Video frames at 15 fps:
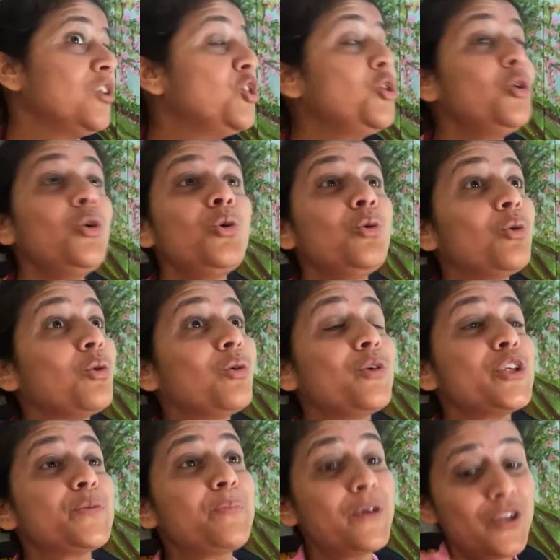No,
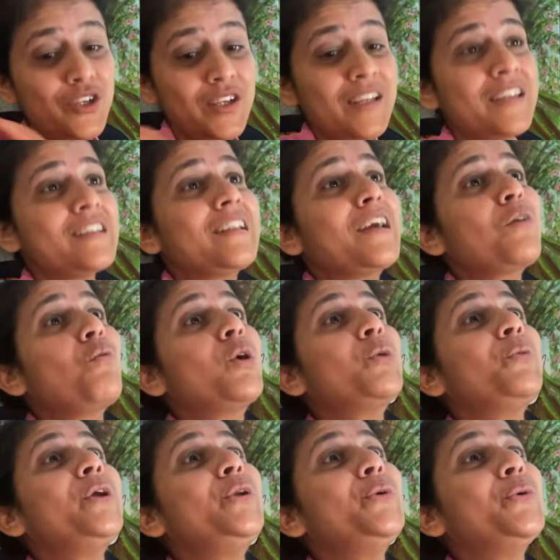sparshan is like what
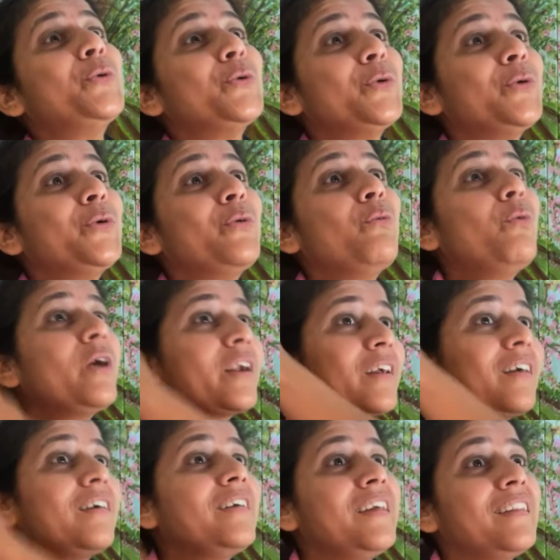we do, work
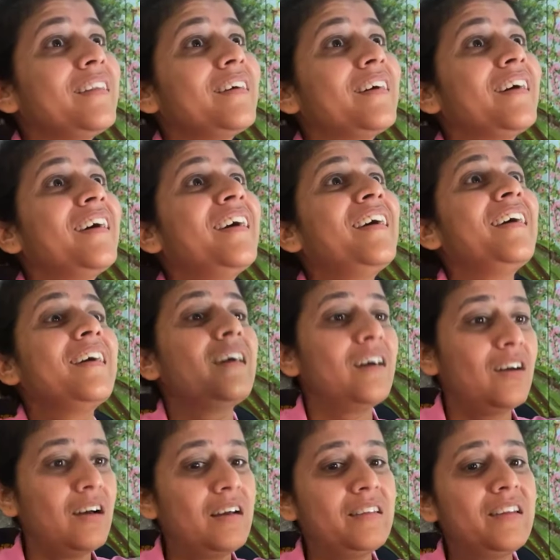in the
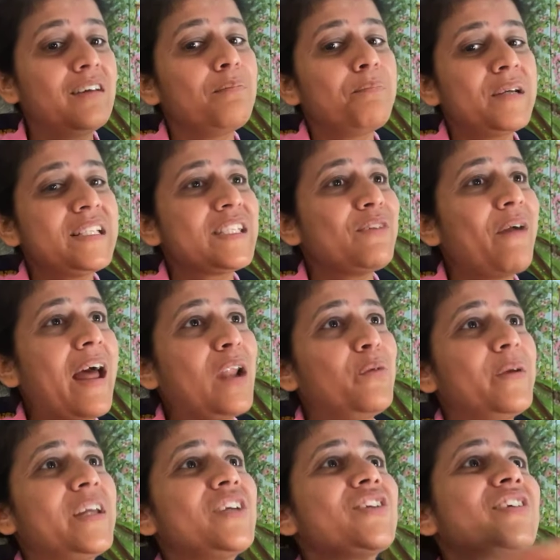pulse
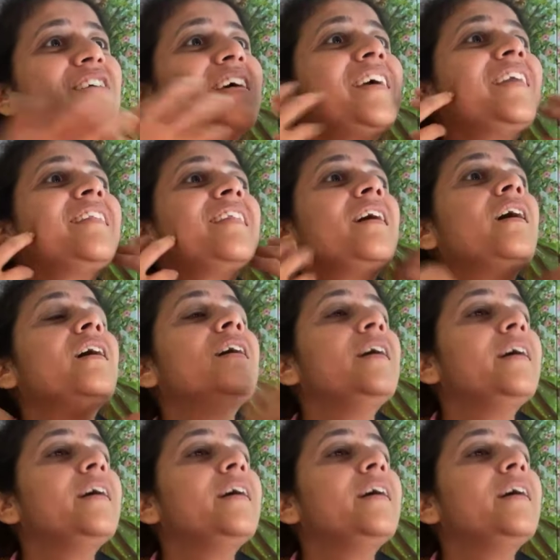evaluation, the